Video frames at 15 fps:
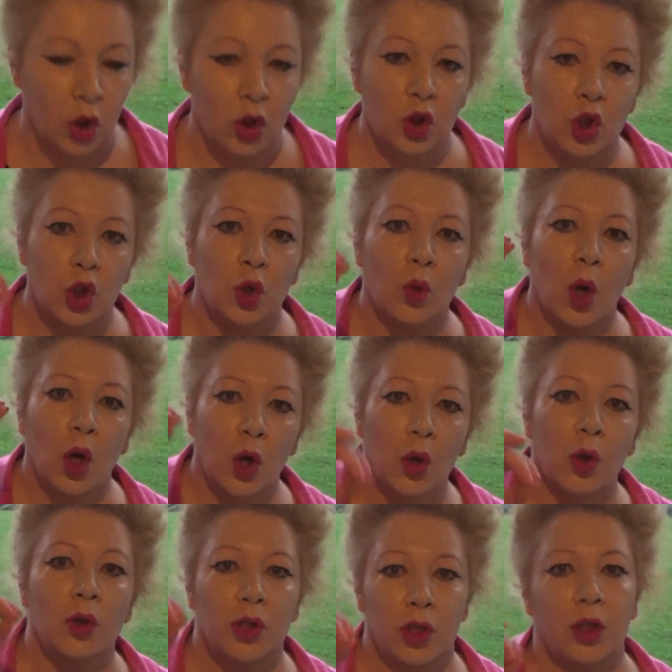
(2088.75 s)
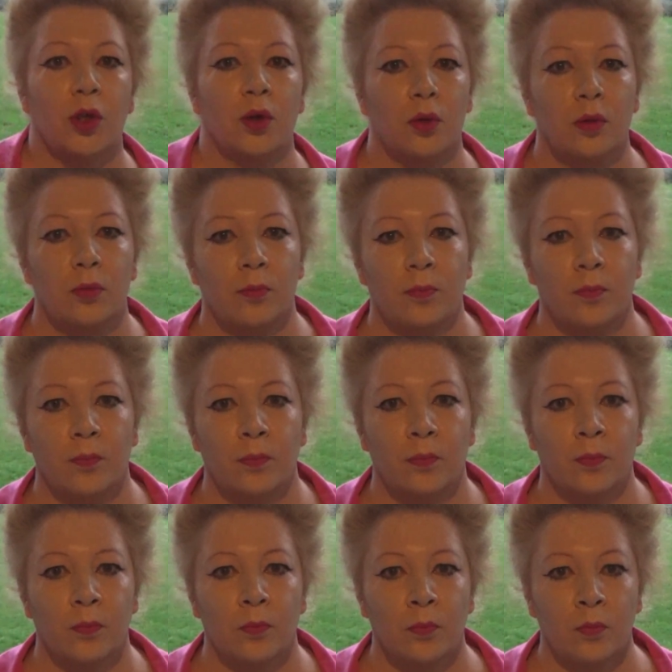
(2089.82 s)
to hurt you,
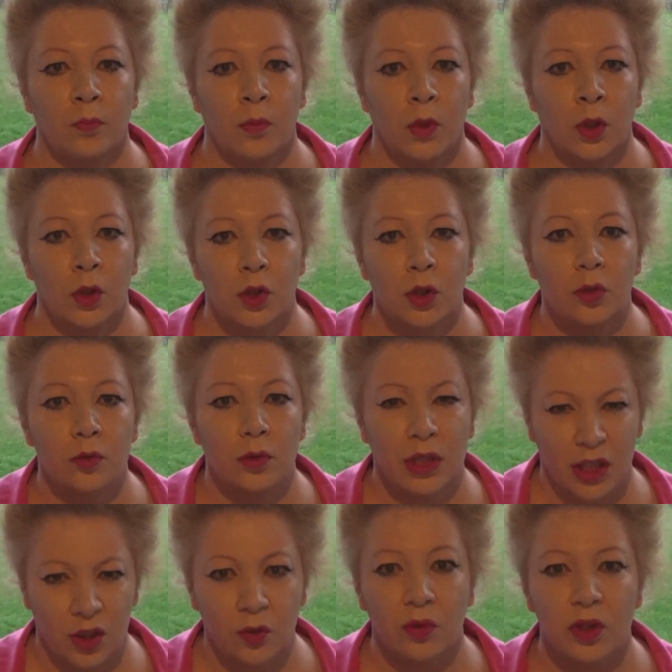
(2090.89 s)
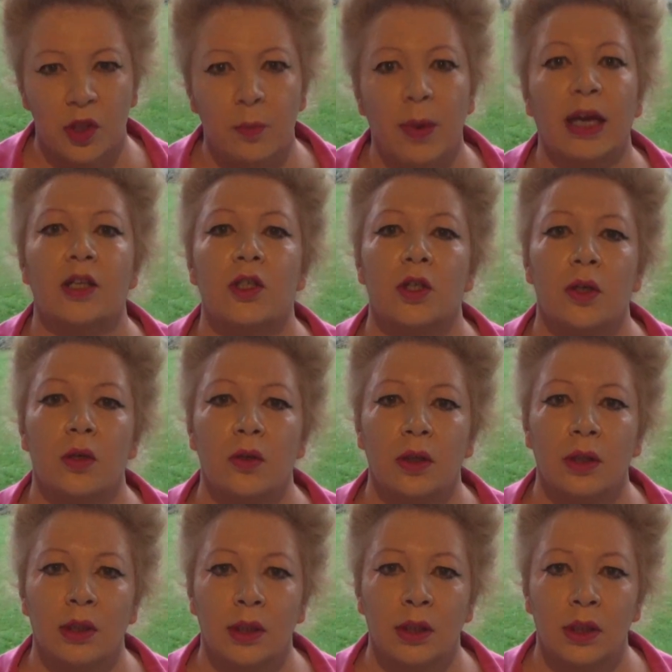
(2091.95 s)
to disrespect you,
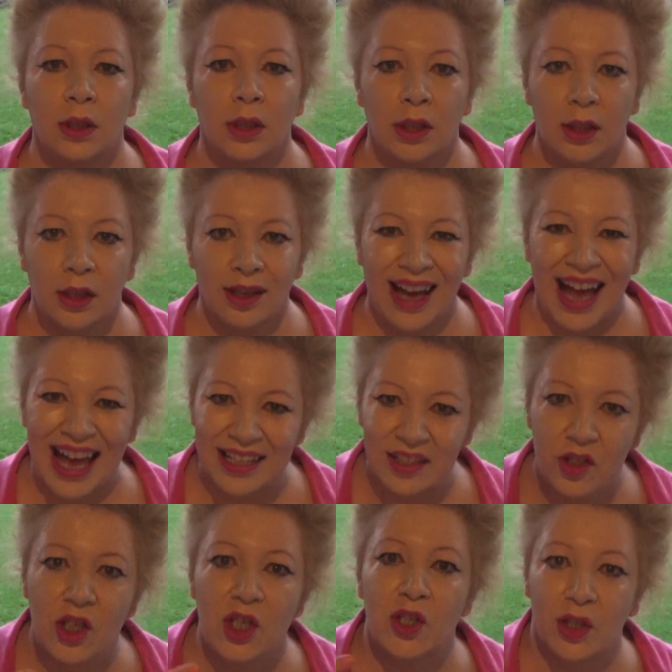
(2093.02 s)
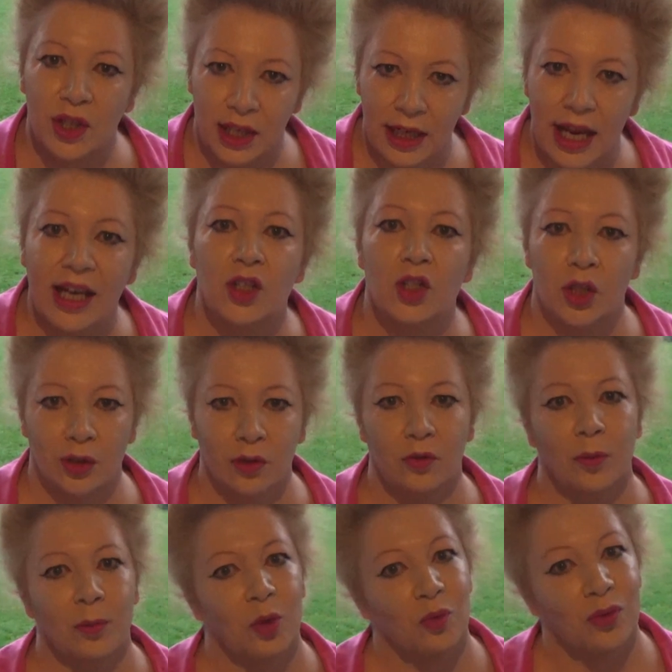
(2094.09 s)
and disconnect you
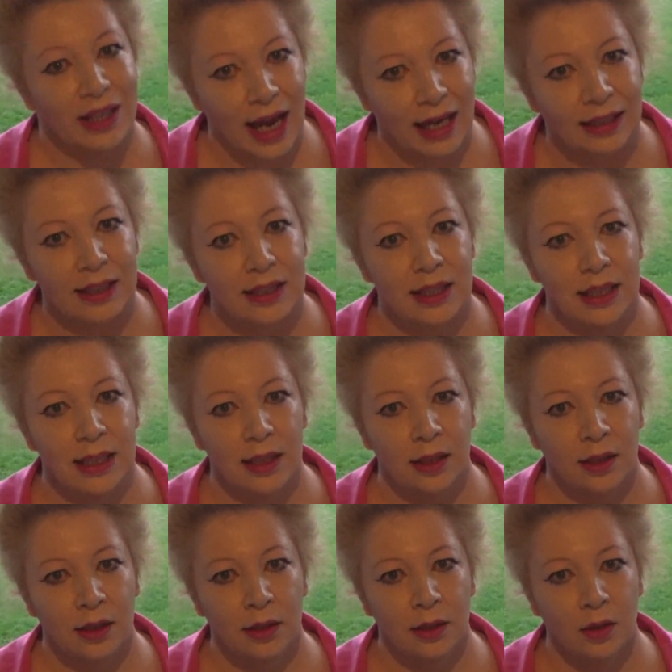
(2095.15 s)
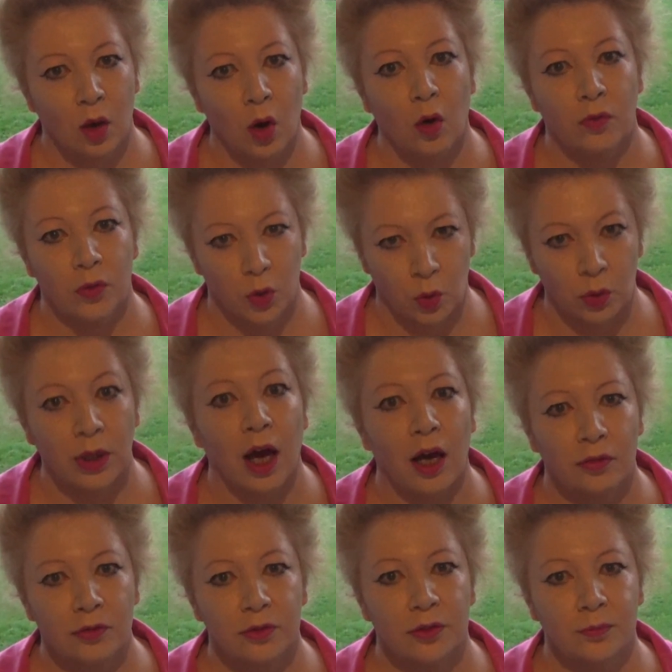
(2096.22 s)
from the reality of your
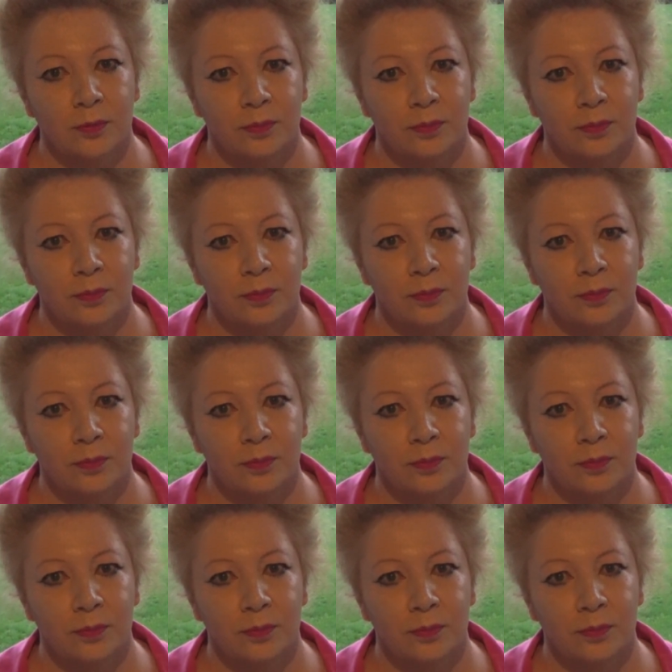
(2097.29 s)
life.